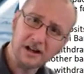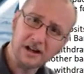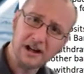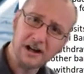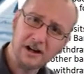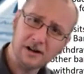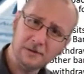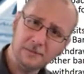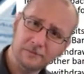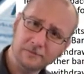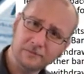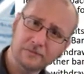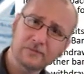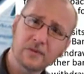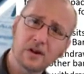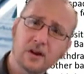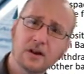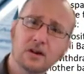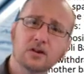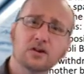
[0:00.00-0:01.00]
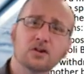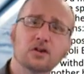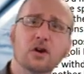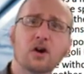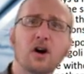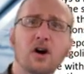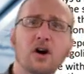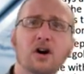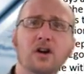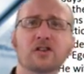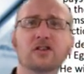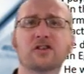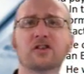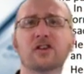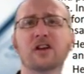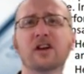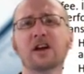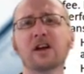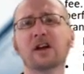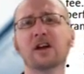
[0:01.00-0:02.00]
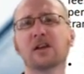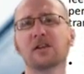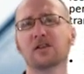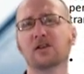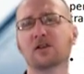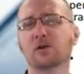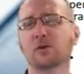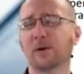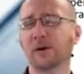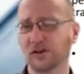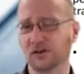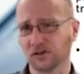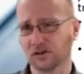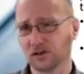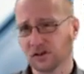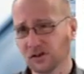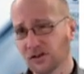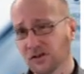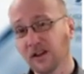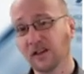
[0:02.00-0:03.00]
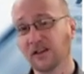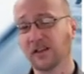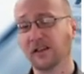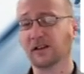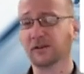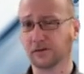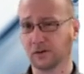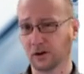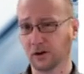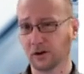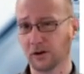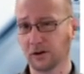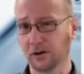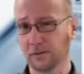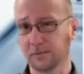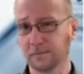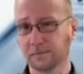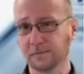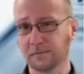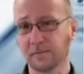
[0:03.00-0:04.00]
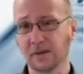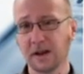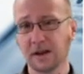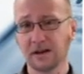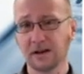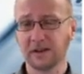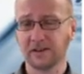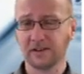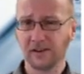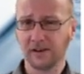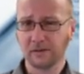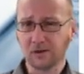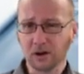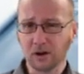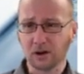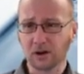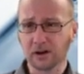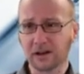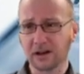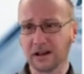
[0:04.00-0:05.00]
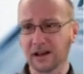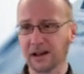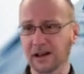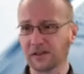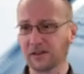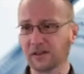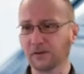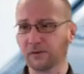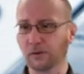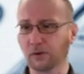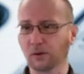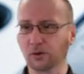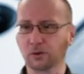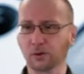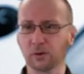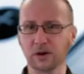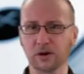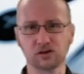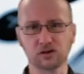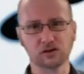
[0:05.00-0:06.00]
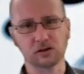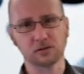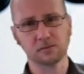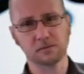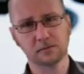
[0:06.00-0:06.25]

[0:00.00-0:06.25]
now to answer the questions that follow. Let's have a look at the first question.